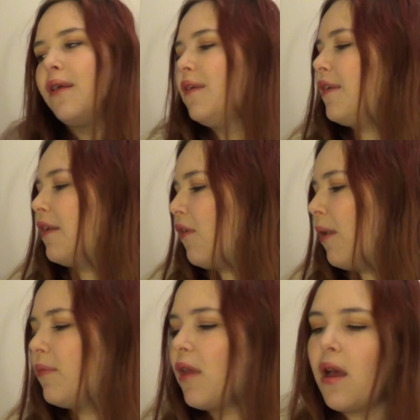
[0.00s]
Sad
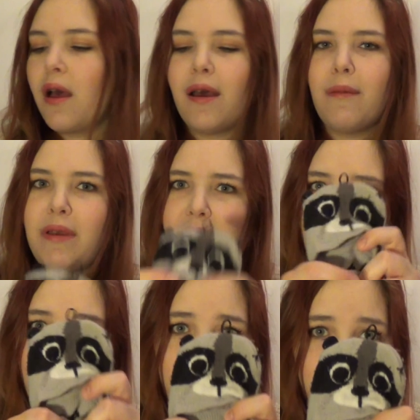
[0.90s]
times. But yeah,
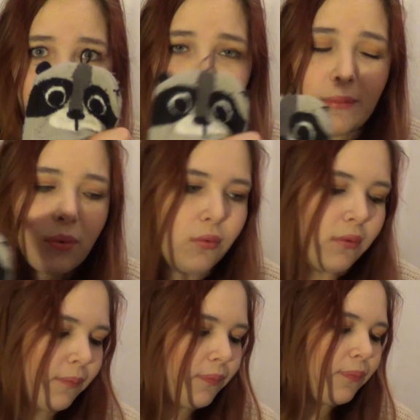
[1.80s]
gloves are very
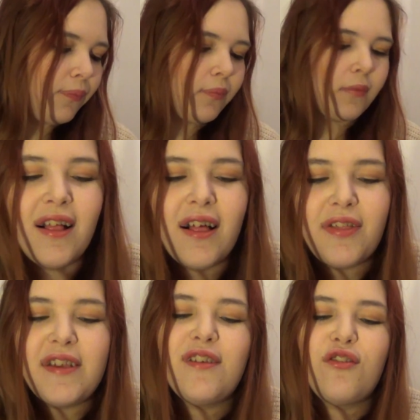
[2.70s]
important.
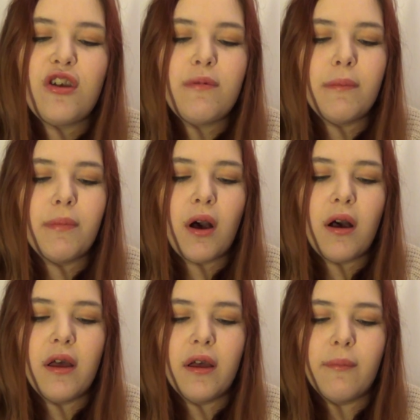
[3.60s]
This is stupid,
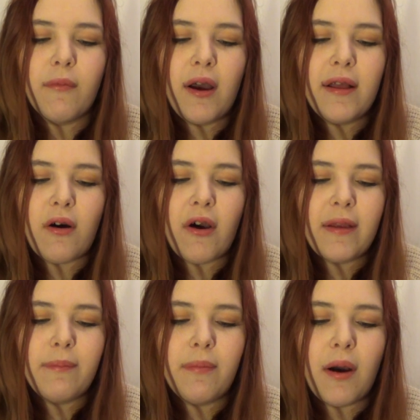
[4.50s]
but
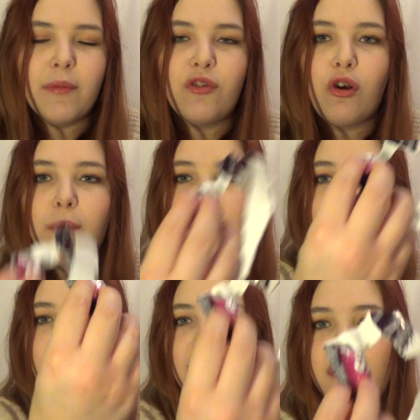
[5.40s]
I'm a strong
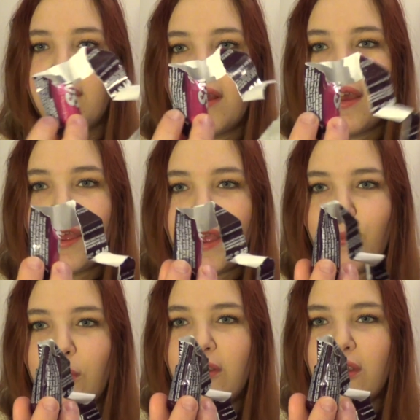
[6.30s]
believer that in
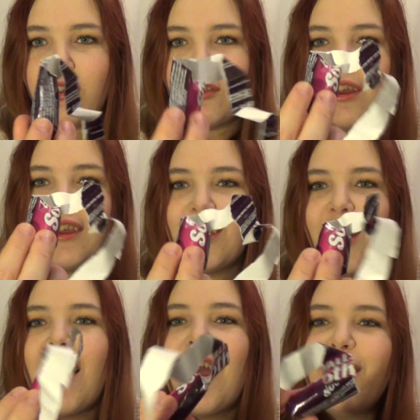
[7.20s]
winter,
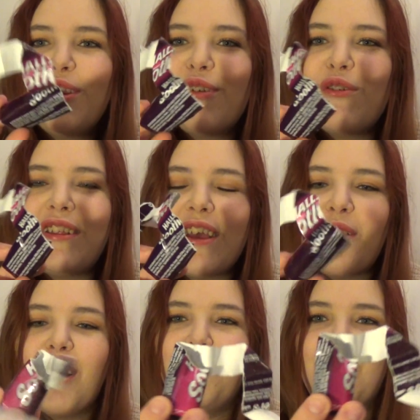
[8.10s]
you can already tell
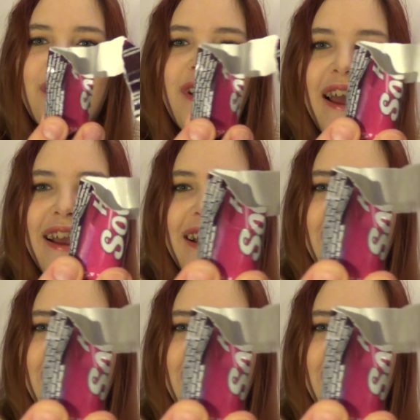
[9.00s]
that I've used like